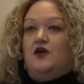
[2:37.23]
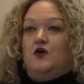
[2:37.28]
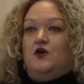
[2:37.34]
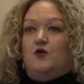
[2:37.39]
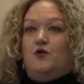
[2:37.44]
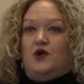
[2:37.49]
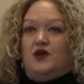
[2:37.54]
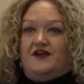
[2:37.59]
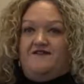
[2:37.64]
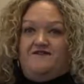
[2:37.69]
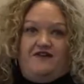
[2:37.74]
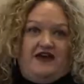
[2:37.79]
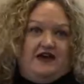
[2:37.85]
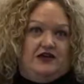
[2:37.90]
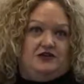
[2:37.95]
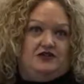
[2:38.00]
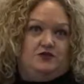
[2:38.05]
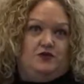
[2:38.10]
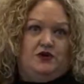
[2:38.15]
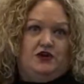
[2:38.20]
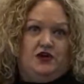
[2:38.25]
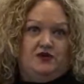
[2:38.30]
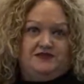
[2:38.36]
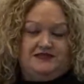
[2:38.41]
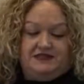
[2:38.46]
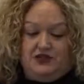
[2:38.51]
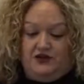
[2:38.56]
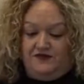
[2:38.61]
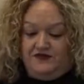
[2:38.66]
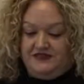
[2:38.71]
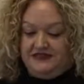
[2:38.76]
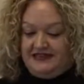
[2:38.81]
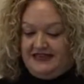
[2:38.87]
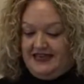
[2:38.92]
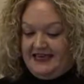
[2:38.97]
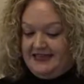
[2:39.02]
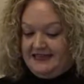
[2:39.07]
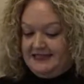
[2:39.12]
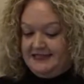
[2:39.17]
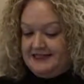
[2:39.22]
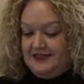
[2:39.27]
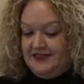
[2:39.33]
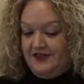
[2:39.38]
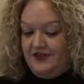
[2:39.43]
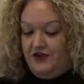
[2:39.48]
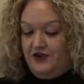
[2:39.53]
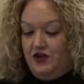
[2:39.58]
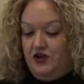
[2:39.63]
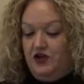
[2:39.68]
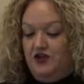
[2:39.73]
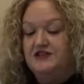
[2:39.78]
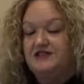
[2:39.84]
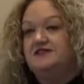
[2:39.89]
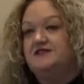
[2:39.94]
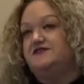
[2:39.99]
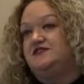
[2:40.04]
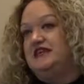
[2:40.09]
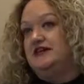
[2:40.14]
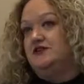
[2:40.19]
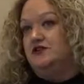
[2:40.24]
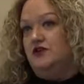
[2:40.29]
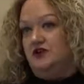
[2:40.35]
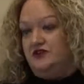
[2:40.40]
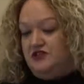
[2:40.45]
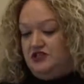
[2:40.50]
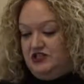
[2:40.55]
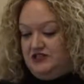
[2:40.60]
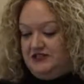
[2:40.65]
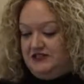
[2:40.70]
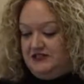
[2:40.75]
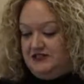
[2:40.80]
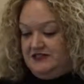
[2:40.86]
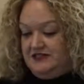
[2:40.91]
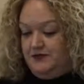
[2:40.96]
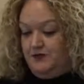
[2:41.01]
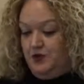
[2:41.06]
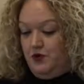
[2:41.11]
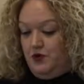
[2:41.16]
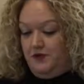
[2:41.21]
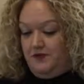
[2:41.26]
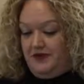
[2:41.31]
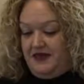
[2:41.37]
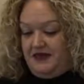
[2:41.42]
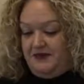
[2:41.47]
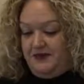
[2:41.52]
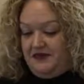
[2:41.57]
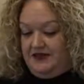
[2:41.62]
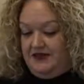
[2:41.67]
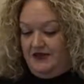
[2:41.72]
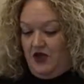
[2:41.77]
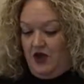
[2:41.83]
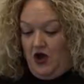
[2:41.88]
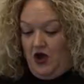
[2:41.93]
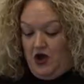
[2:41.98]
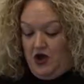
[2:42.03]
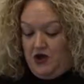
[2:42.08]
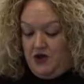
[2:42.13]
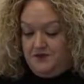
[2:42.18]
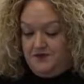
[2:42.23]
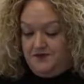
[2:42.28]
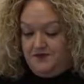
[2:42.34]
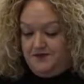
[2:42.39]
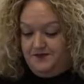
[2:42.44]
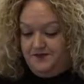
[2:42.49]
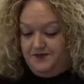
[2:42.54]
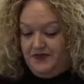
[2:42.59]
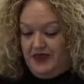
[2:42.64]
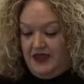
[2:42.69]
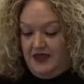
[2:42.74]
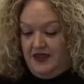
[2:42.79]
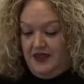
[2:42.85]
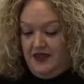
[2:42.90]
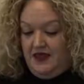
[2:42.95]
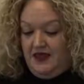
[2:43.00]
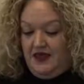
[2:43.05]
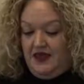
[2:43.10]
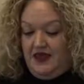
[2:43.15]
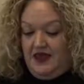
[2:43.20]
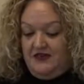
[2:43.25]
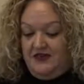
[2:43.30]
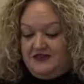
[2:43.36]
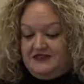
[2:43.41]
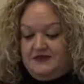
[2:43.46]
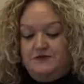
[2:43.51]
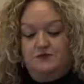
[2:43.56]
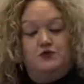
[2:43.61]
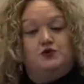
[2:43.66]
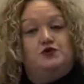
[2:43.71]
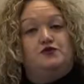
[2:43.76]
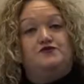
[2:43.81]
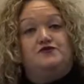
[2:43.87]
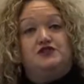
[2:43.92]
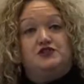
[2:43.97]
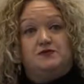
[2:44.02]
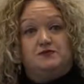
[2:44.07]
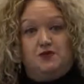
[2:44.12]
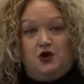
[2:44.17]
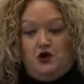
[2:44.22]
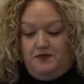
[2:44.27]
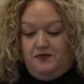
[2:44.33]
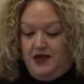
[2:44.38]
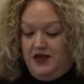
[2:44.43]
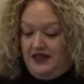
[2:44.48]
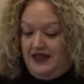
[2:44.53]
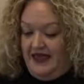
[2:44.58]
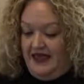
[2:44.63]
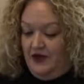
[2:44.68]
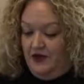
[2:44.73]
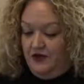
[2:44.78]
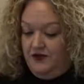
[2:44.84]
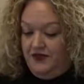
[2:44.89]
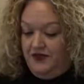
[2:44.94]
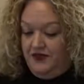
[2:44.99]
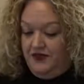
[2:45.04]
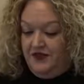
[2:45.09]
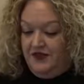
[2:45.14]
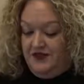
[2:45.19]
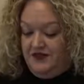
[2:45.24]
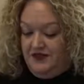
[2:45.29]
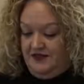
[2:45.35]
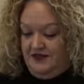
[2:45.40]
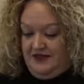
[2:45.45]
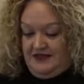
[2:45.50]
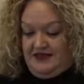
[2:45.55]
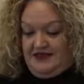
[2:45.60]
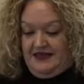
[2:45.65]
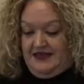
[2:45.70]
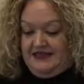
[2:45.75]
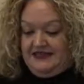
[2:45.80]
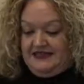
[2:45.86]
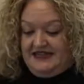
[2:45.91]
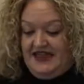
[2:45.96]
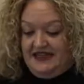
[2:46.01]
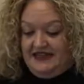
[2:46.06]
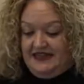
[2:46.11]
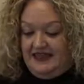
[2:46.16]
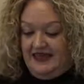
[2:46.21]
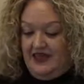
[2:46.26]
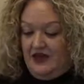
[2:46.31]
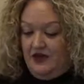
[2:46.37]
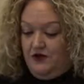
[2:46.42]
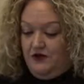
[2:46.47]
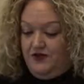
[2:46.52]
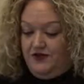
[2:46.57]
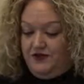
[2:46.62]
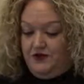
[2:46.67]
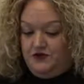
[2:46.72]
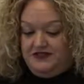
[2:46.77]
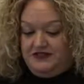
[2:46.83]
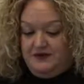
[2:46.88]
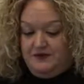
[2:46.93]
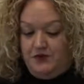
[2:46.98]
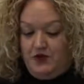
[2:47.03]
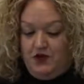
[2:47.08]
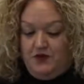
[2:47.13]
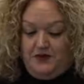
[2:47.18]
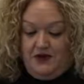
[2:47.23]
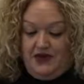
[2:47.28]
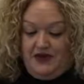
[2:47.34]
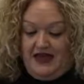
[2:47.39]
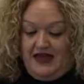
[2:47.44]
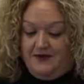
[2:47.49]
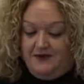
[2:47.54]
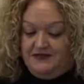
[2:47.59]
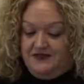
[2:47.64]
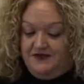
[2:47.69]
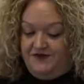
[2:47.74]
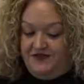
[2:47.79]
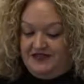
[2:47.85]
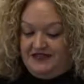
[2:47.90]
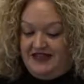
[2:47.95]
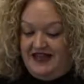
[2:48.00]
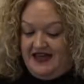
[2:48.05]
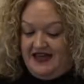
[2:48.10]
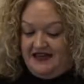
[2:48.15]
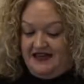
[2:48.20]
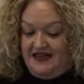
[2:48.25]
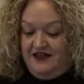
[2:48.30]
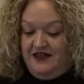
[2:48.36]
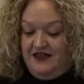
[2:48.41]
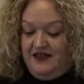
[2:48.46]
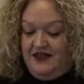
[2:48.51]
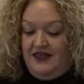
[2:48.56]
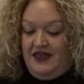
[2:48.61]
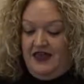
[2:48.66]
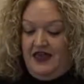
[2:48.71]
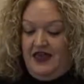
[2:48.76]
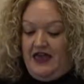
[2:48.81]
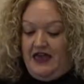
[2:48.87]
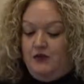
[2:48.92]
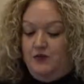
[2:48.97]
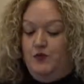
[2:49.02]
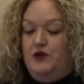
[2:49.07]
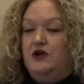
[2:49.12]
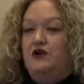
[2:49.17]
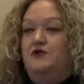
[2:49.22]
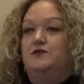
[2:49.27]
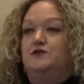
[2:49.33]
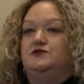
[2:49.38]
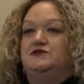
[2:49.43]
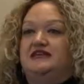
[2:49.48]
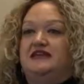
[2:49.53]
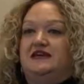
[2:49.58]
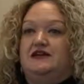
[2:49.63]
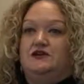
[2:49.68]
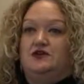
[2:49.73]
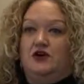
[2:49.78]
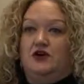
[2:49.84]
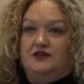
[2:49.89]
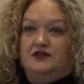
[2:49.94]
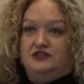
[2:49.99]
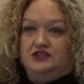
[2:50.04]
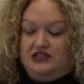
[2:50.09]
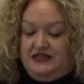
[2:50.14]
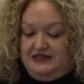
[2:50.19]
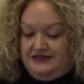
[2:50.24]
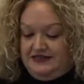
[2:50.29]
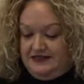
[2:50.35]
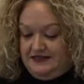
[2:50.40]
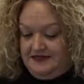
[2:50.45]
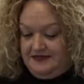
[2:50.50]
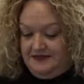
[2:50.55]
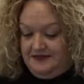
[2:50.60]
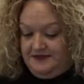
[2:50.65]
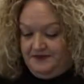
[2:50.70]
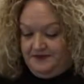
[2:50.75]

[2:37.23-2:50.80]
What I found when I was overseas, there are lots of technologies to support people in the home. There's a move to mobile health, telehealth using mobile apps for data, and wearable technologies.